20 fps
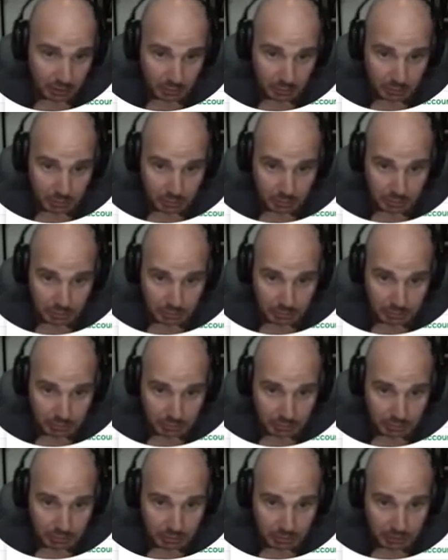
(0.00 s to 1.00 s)
are blue
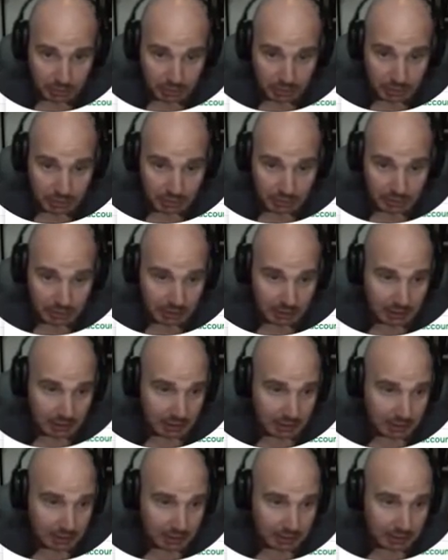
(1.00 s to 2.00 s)

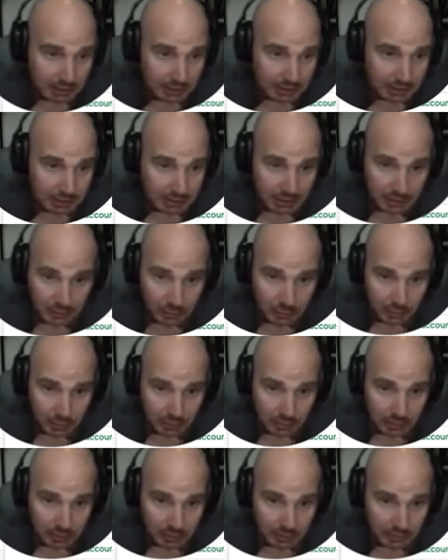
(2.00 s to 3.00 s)
indicate that that's
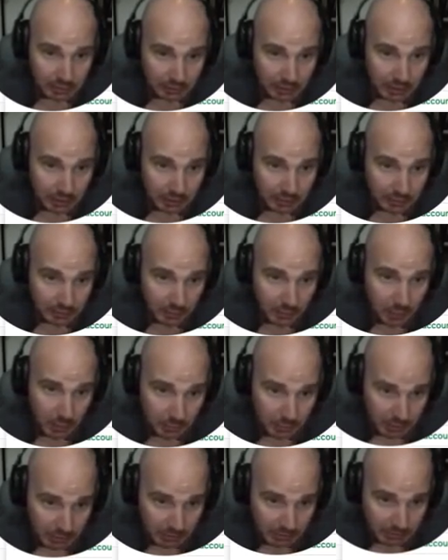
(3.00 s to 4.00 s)
where there is a
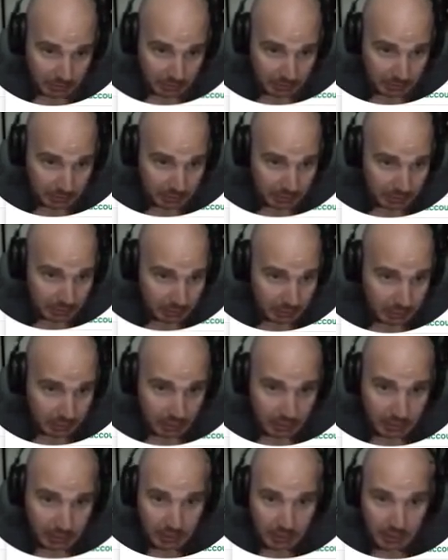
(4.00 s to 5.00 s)
formula.
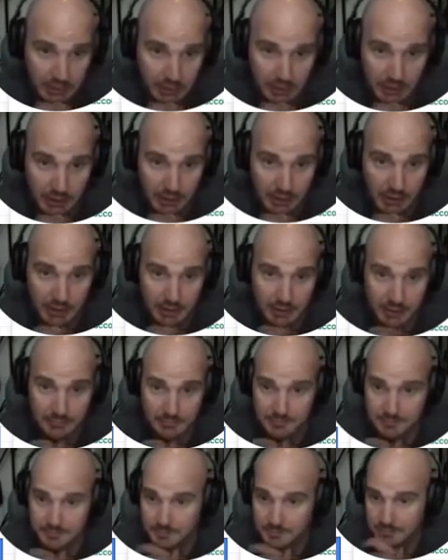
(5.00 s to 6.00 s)

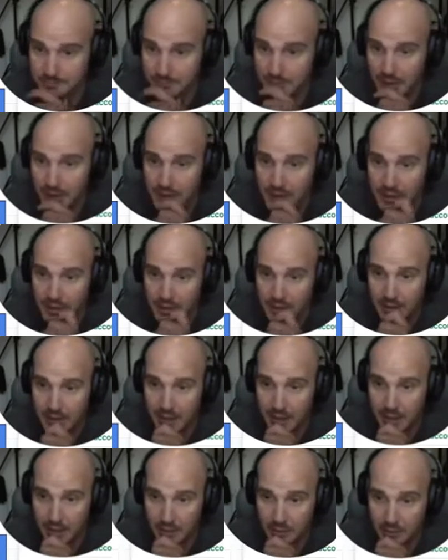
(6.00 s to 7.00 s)

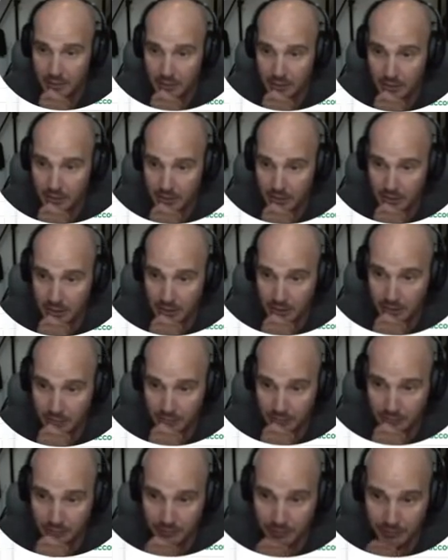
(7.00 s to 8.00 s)
Now, a
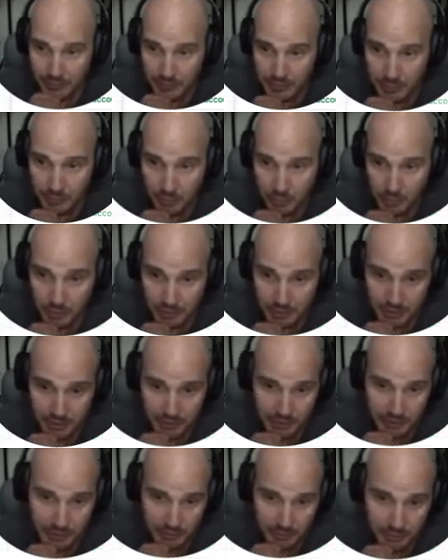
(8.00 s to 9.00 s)
very important
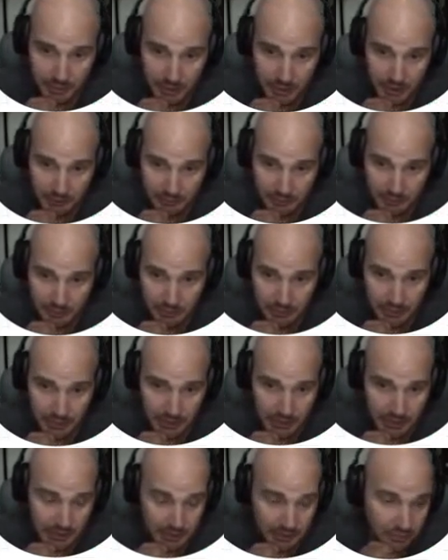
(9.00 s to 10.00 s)
thing that we have to look
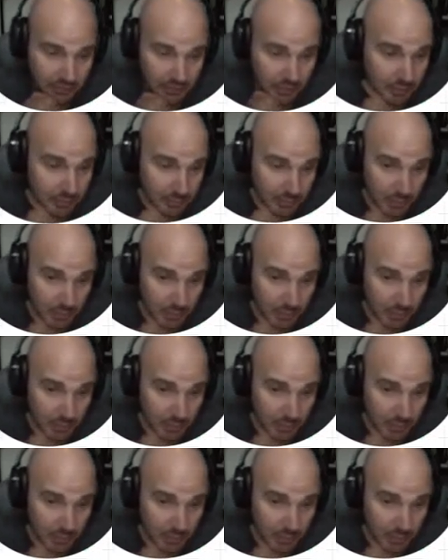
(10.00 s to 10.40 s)
at is on